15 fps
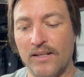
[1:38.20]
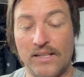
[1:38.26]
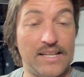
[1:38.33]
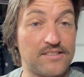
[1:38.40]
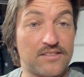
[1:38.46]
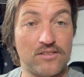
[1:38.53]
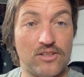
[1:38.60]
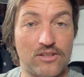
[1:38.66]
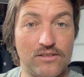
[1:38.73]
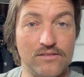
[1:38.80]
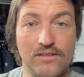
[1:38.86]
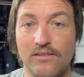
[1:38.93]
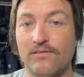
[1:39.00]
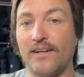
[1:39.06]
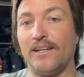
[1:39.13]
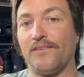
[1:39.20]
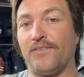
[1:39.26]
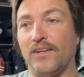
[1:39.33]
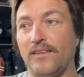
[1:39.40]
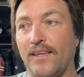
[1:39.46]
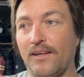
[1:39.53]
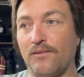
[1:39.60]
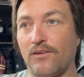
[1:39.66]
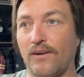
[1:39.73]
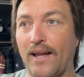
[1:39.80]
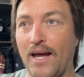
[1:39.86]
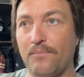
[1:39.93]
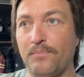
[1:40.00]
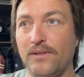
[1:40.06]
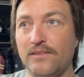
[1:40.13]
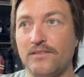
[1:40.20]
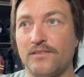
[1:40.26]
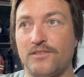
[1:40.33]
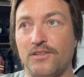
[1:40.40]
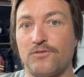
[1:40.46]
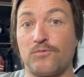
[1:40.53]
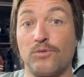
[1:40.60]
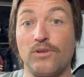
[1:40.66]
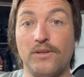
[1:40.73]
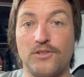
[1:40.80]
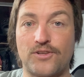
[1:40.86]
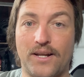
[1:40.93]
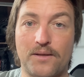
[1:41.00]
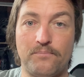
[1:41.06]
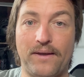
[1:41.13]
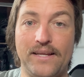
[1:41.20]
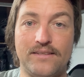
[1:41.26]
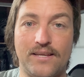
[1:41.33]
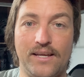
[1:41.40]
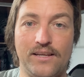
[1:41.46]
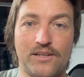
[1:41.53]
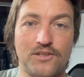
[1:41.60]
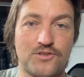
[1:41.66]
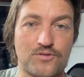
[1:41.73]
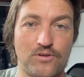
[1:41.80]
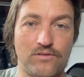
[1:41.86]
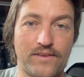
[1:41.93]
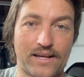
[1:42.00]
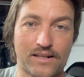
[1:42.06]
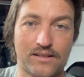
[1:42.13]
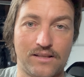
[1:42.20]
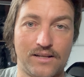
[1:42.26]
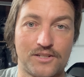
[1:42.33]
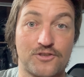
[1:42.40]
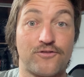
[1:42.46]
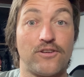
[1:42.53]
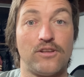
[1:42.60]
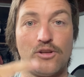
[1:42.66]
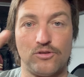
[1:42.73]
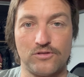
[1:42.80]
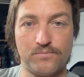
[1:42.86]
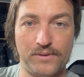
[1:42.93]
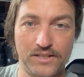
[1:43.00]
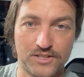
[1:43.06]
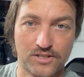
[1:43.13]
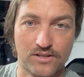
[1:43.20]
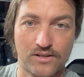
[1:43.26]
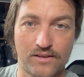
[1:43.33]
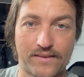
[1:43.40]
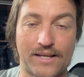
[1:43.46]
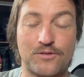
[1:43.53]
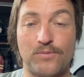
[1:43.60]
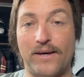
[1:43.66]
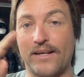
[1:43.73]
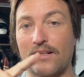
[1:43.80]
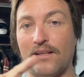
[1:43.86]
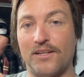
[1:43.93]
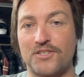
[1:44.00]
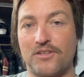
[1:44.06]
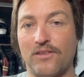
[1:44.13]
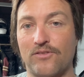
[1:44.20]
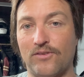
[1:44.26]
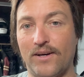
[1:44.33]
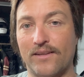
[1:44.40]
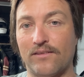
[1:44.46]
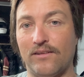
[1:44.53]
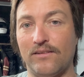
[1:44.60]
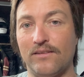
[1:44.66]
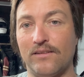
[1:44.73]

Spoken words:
Lesson learned, right? If anything happens, just really try to maintain control of that clutch for low speed turning. That's why clutch and throttle